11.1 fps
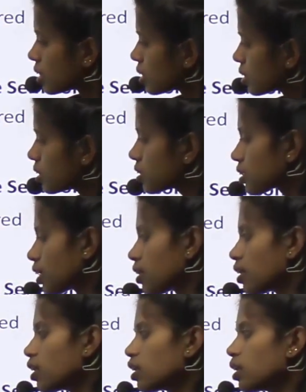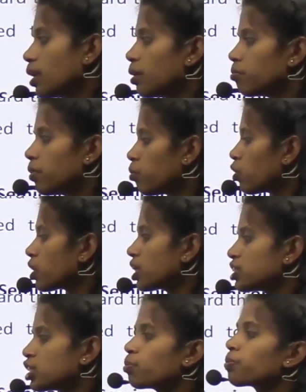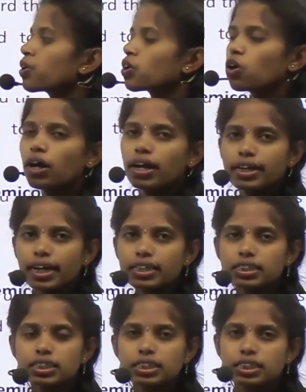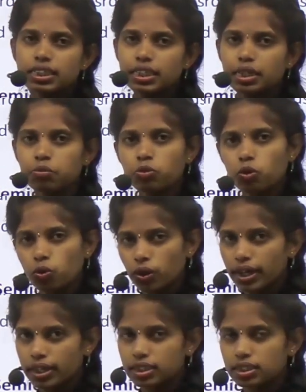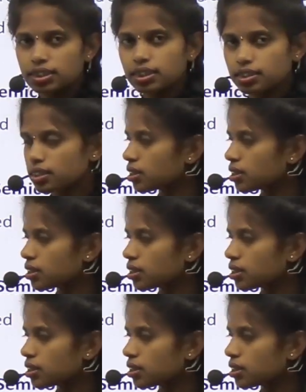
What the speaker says: this is in the memory chip called as CMOS,